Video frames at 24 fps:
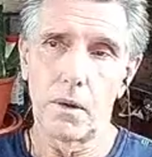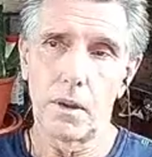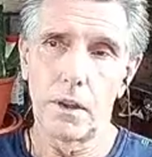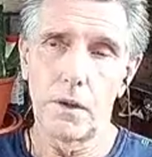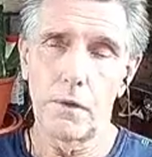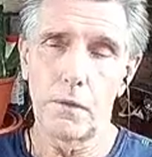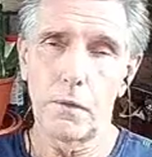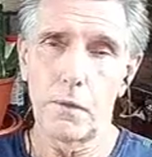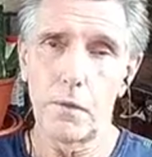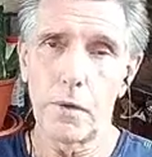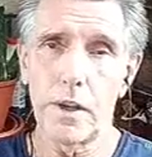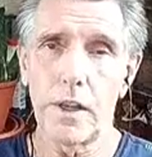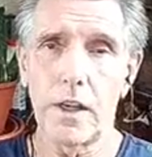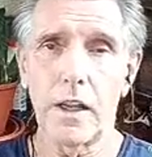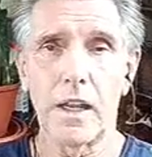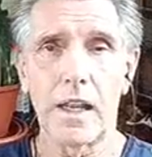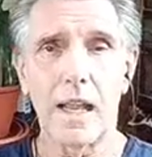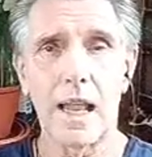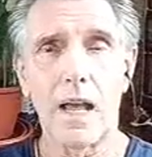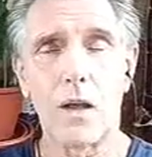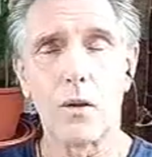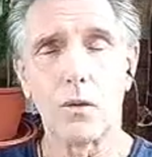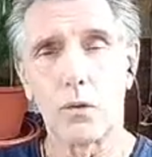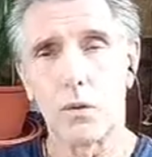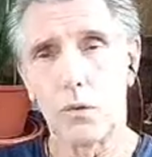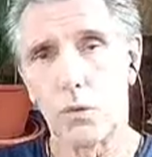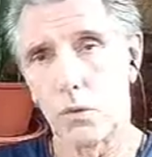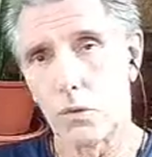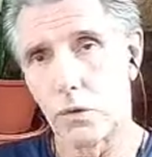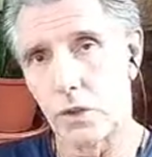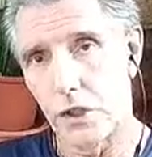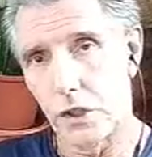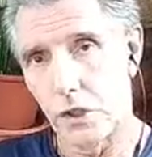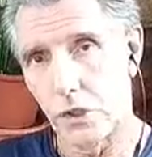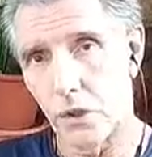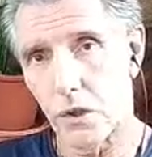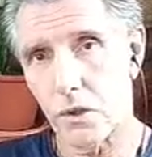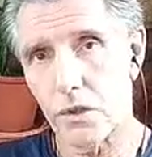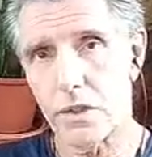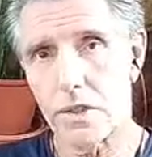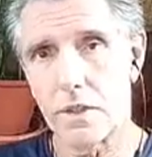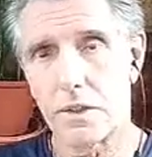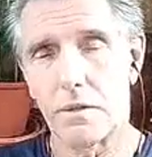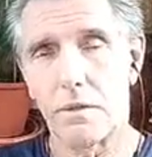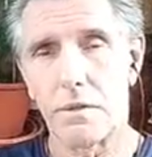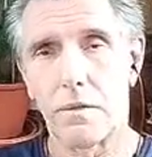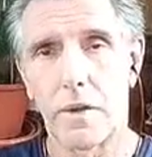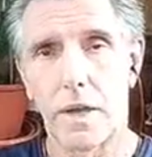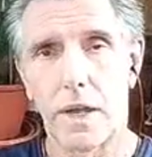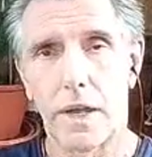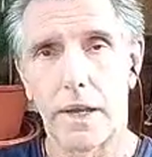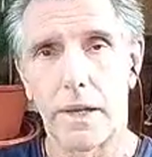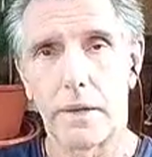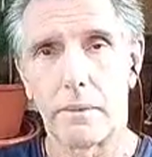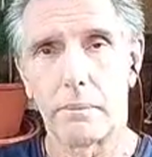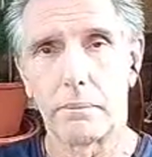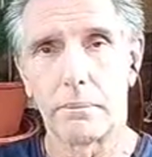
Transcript: If we allow to detoxify,